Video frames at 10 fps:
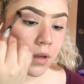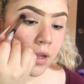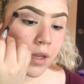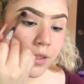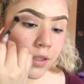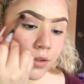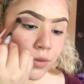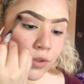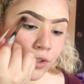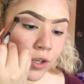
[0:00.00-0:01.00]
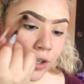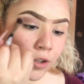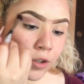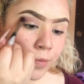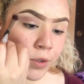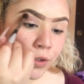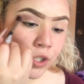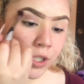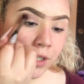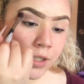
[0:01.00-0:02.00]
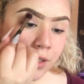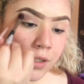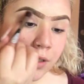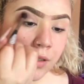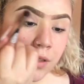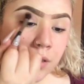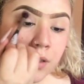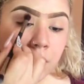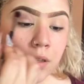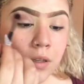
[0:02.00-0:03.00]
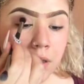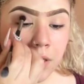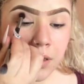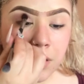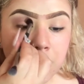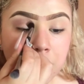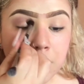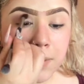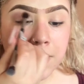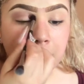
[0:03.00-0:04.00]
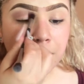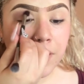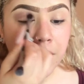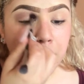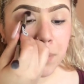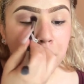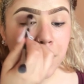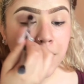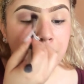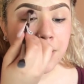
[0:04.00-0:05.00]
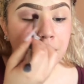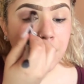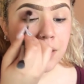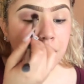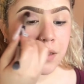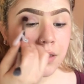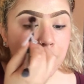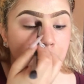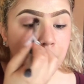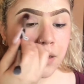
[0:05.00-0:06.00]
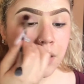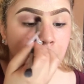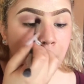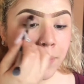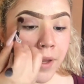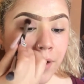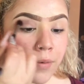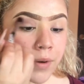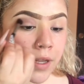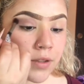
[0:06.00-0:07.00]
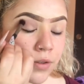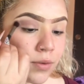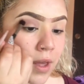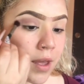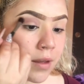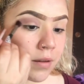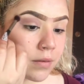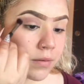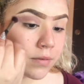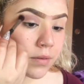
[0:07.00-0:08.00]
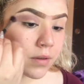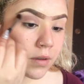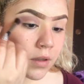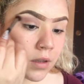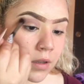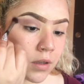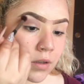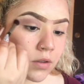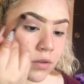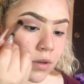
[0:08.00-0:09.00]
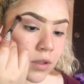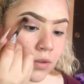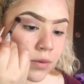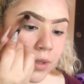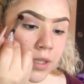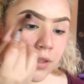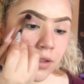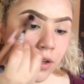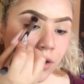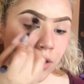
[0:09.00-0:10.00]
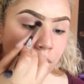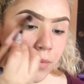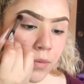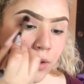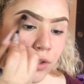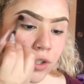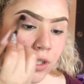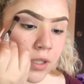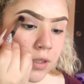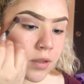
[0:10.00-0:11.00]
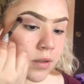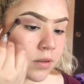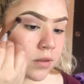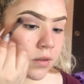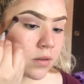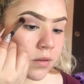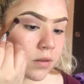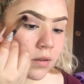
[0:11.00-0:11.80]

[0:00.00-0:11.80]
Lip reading: I like to do circular motions just because I feel like it blends a lot better when I do that. So I'll do it in circular motions.